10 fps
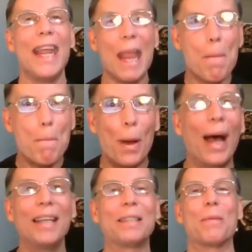
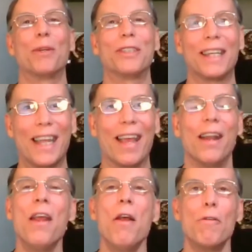impossible to
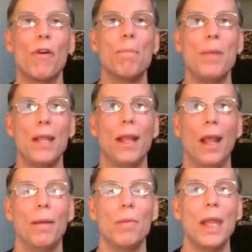get from meat
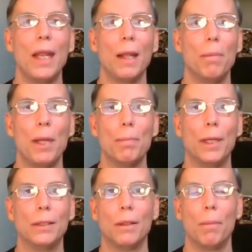and eating a
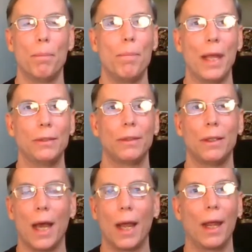
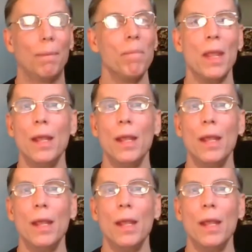meat-based diet.